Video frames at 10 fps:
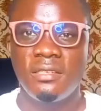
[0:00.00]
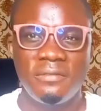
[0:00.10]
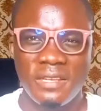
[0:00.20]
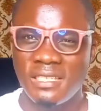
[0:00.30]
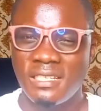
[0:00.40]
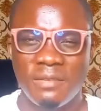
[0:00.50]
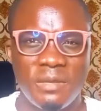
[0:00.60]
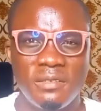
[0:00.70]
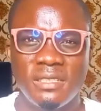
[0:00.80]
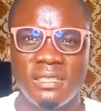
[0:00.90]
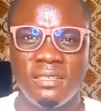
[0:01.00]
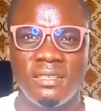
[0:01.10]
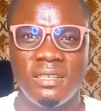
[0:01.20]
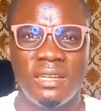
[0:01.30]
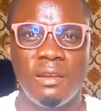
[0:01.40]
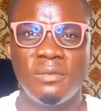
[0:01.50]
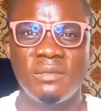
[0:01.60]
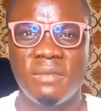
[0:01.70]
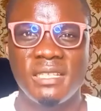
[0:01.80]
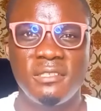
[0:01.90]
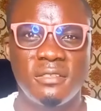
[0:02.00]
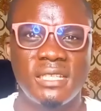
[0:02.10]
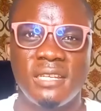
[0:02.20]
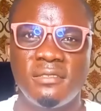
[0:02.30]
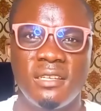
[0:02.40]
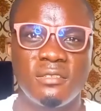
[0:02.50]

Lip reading: the first thing about optimizing your titles and